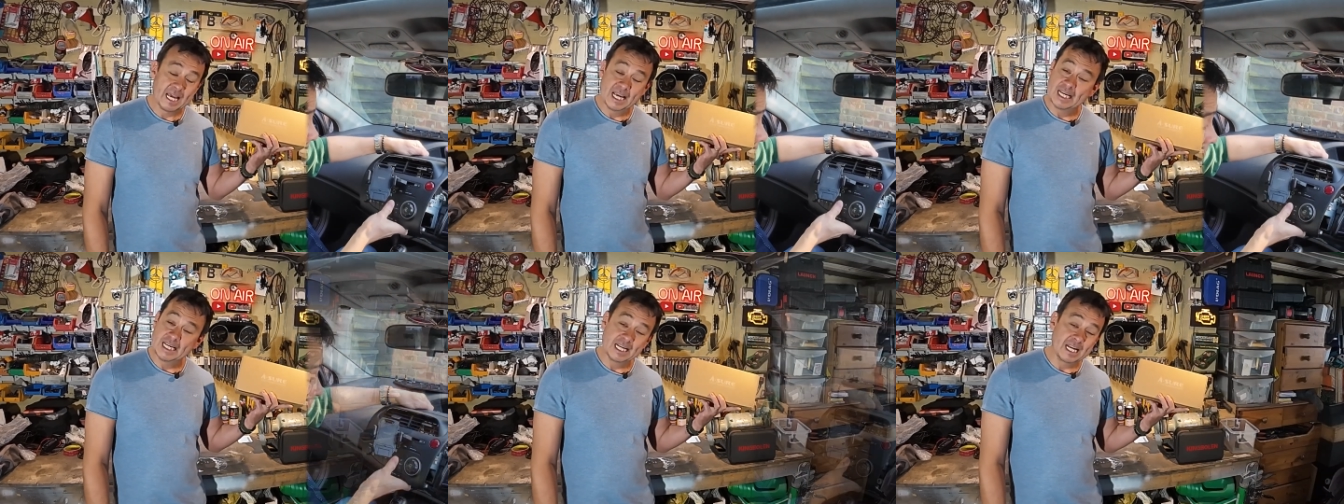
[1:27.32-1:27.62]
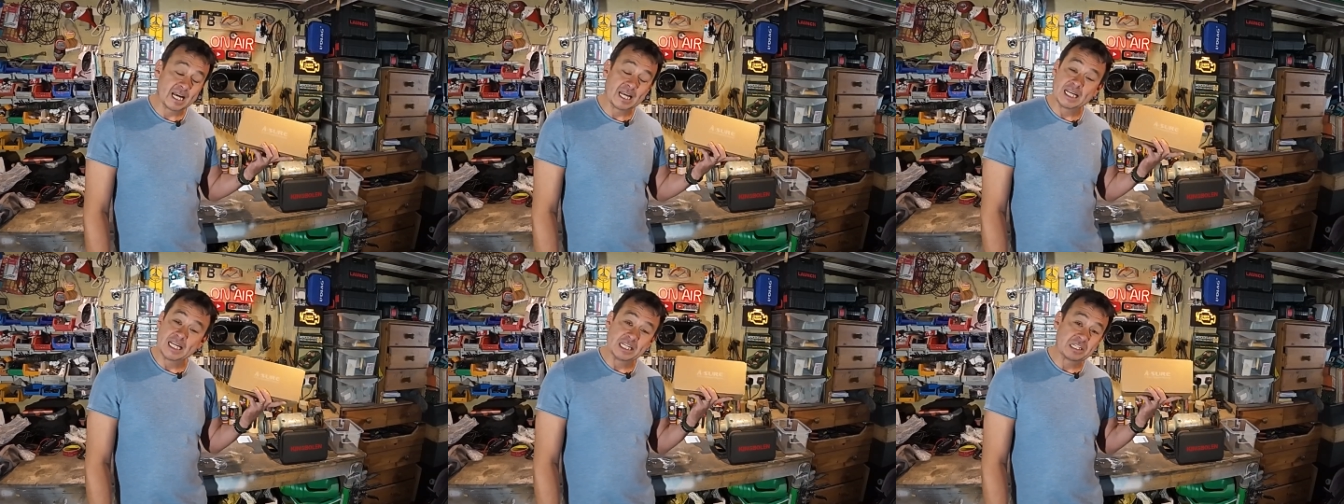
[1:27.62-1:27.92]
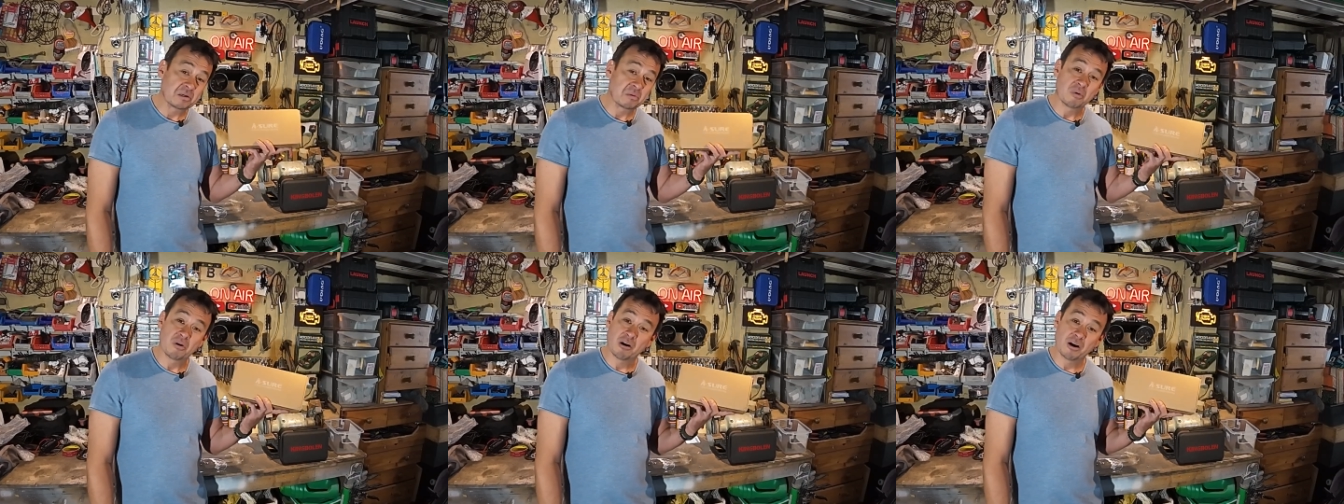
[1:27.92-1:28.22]
You don't need
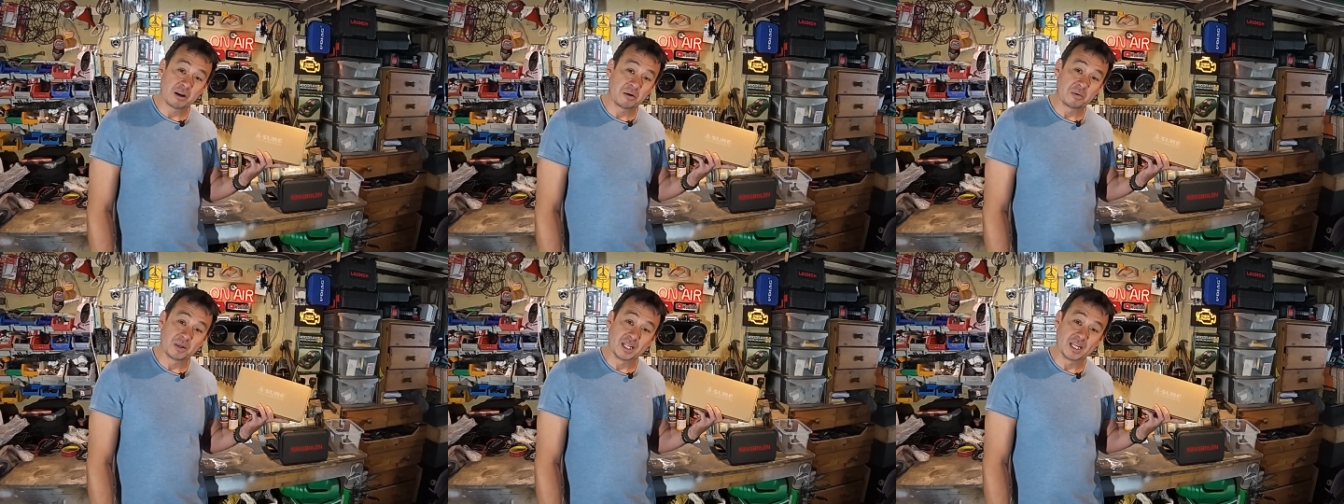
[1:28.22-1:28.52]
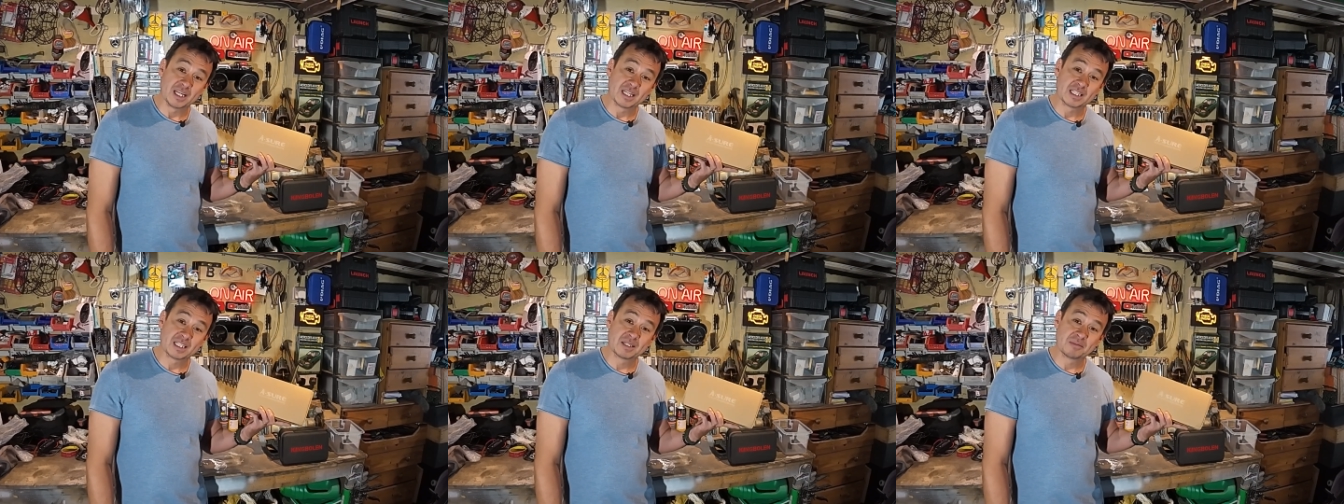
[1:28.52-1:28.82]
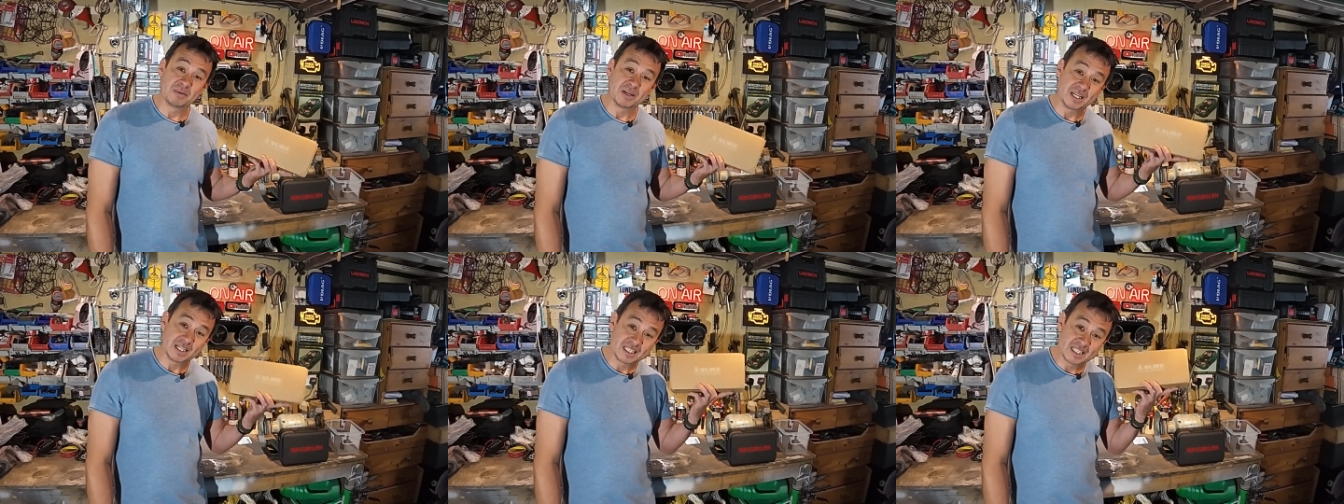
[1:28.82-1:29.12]
to worry with this
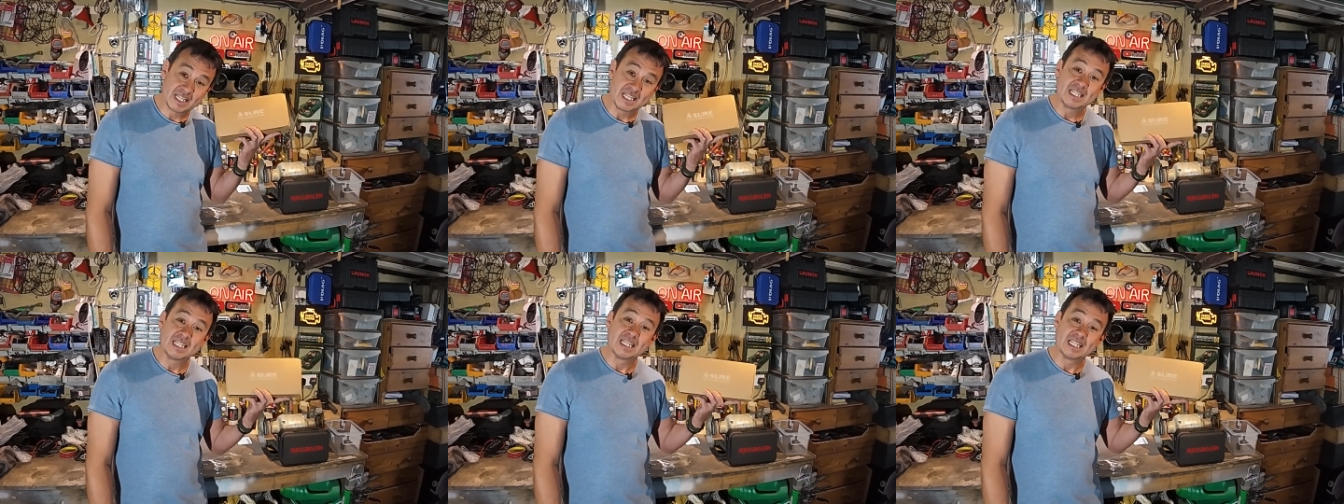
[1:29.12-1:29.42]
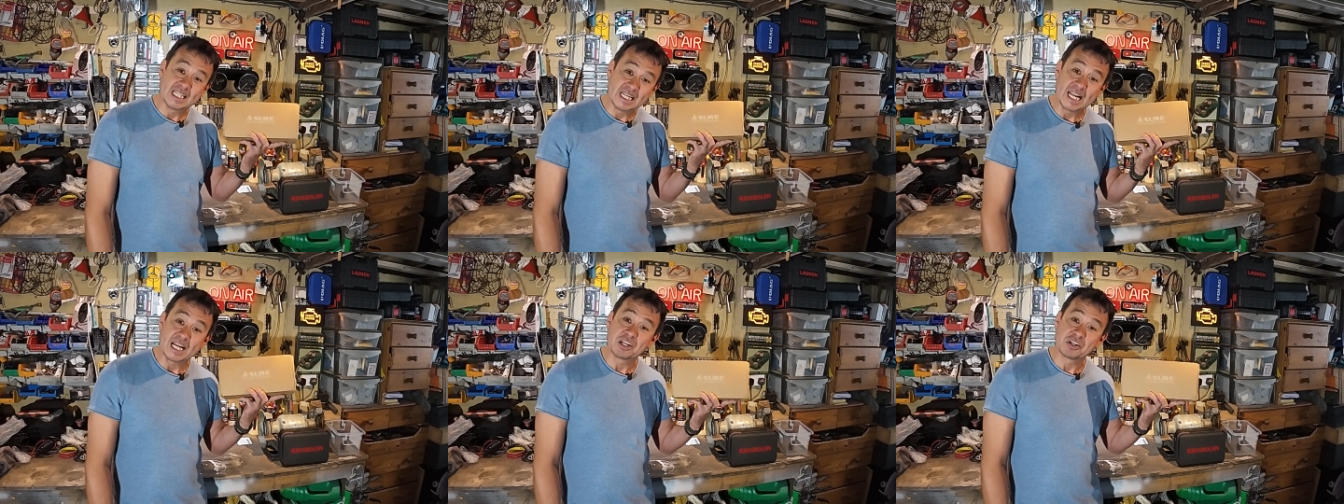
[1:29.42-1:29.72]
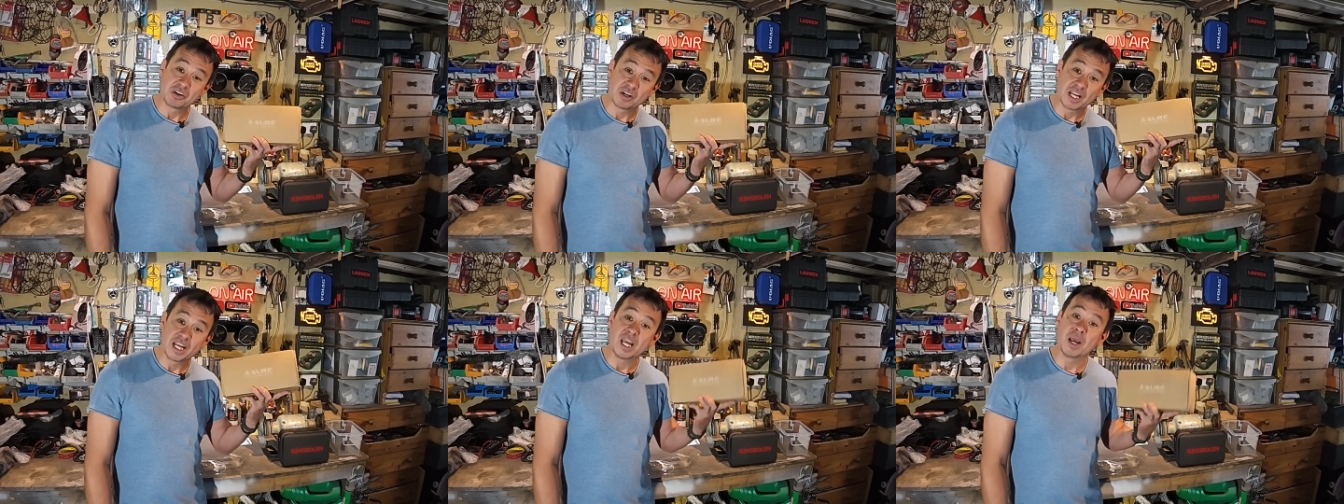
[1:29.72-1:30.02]
because this is
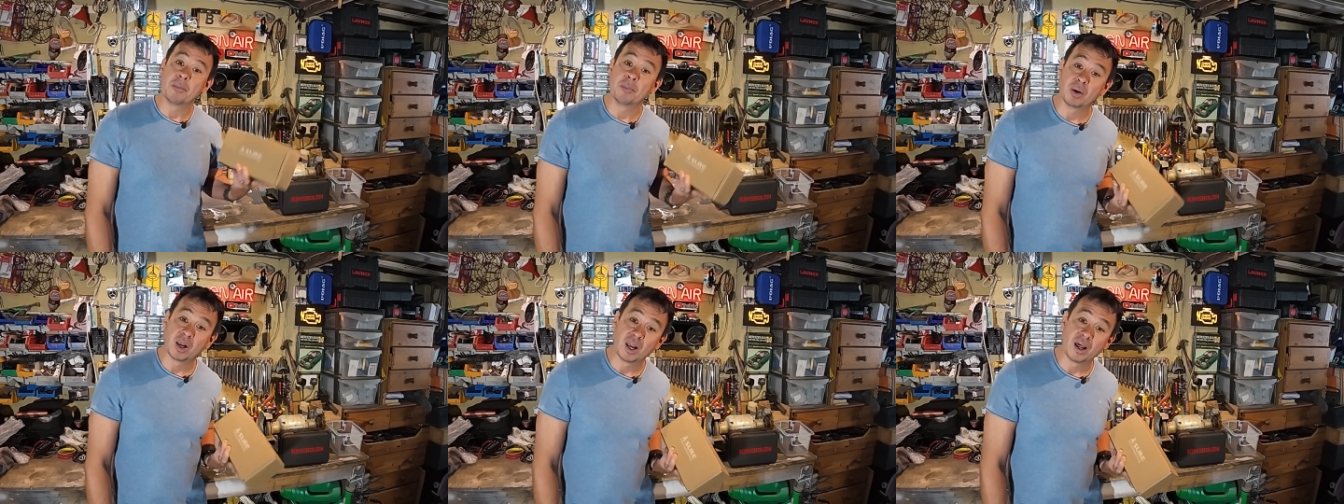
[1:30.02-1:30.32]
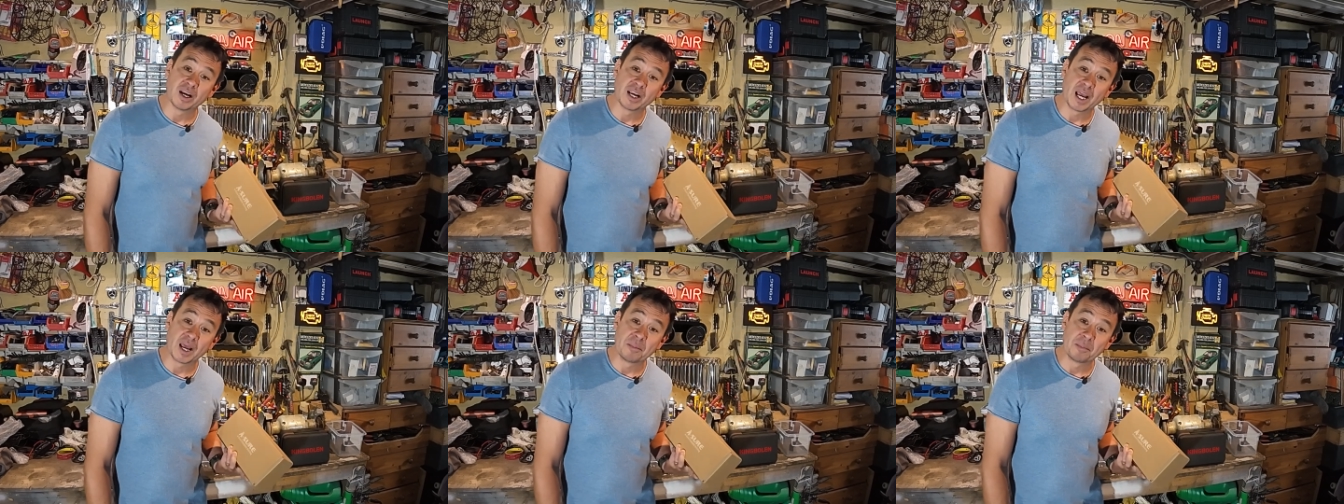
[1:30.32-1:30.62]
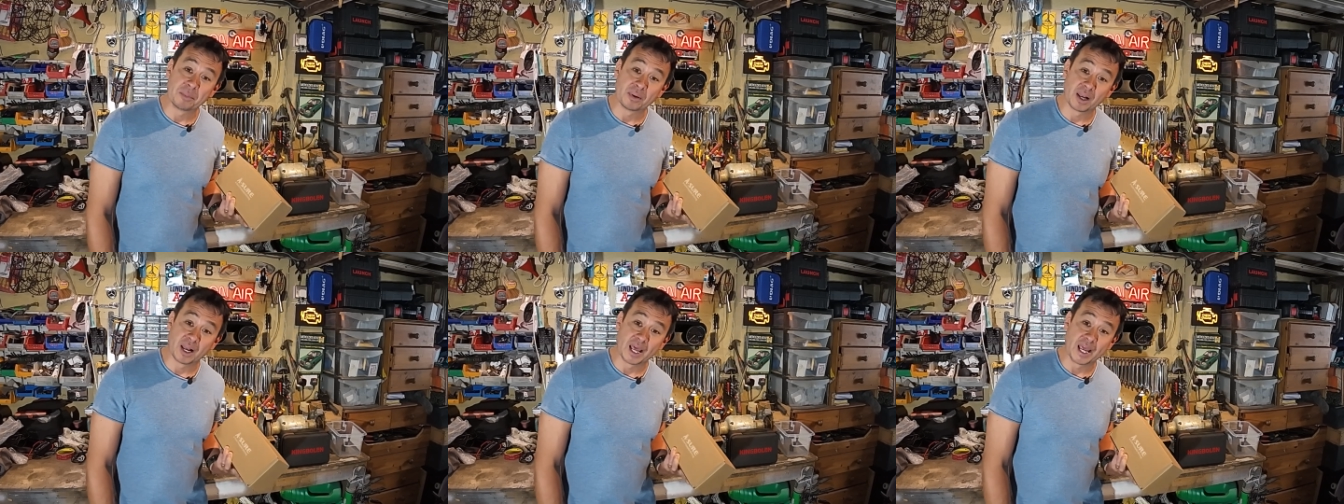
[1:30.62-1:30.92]
literally plug
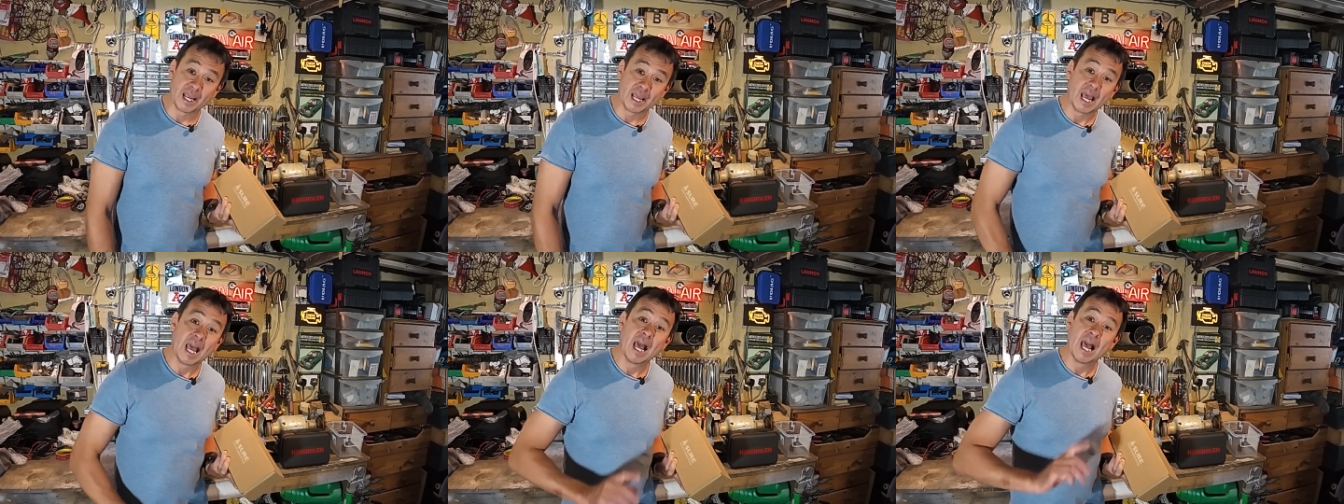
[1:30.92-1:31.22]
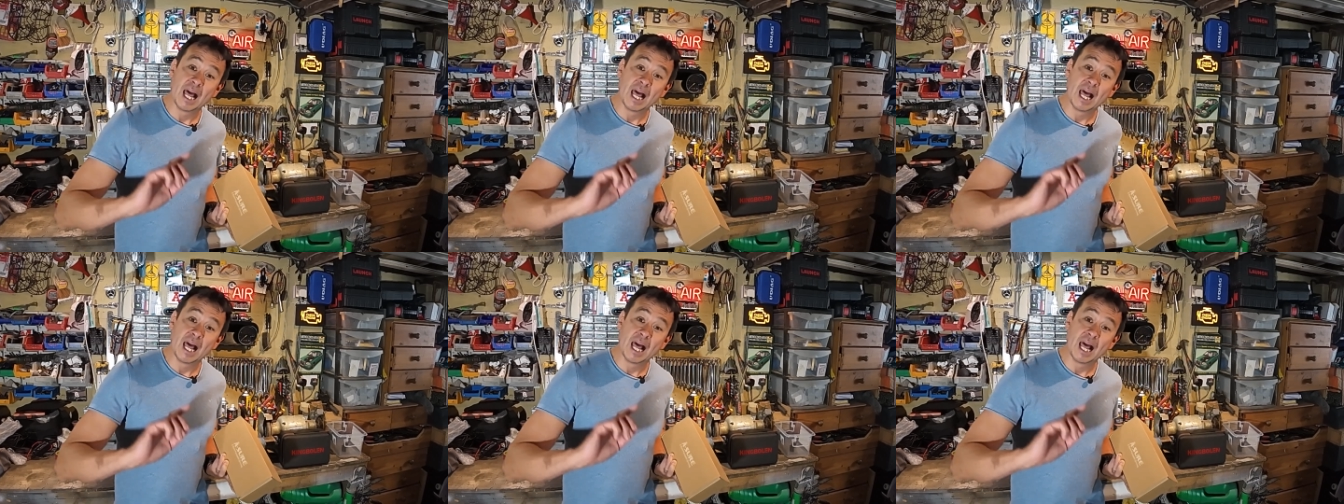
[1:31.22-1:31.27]
and play.